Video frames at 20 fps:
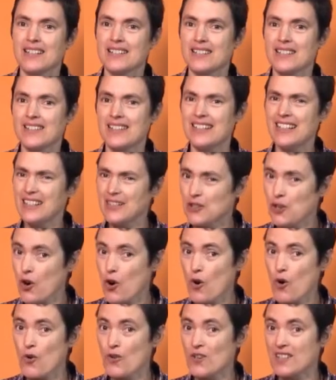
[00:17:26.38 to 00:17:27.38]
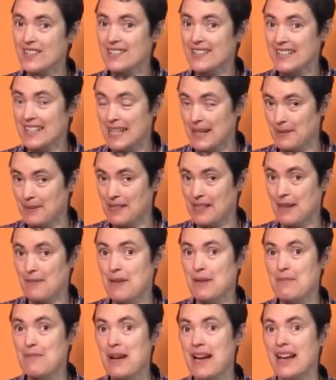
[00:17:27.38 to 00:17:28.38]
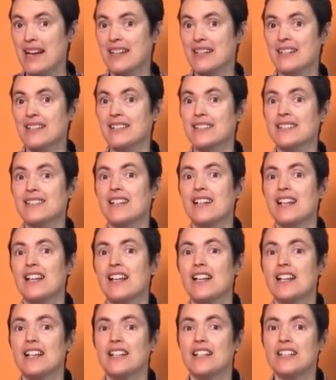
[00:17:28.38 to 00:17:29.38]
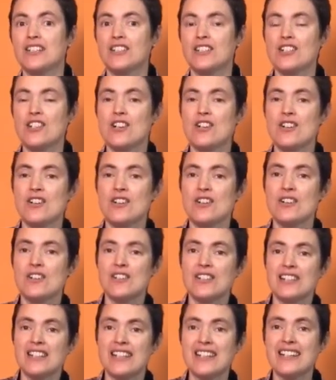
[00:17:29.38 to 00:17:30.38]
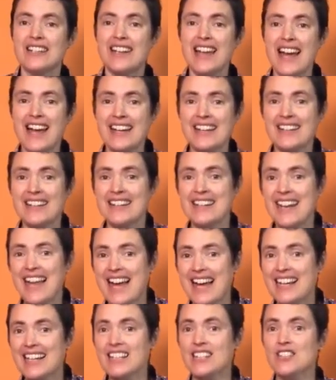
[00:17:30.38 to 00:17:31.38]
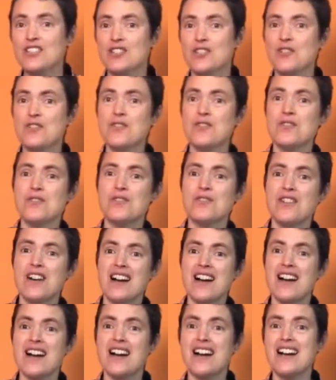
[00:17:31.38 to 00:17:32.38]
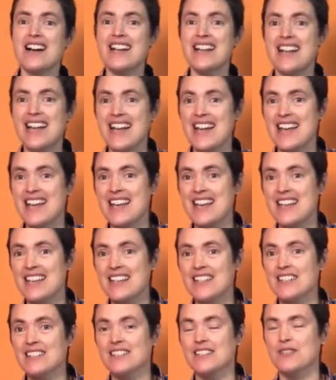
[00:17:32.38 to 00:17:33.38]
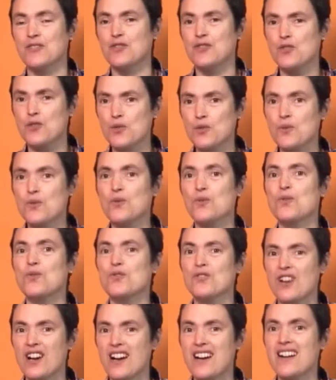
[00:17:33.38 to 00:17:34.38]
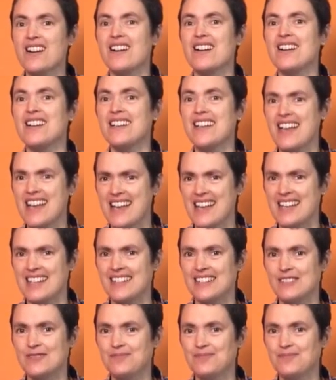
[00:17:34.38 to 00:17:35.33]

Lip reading: So the little chorus that keeps coming back is John Kanaka Naka turaye. So turaye.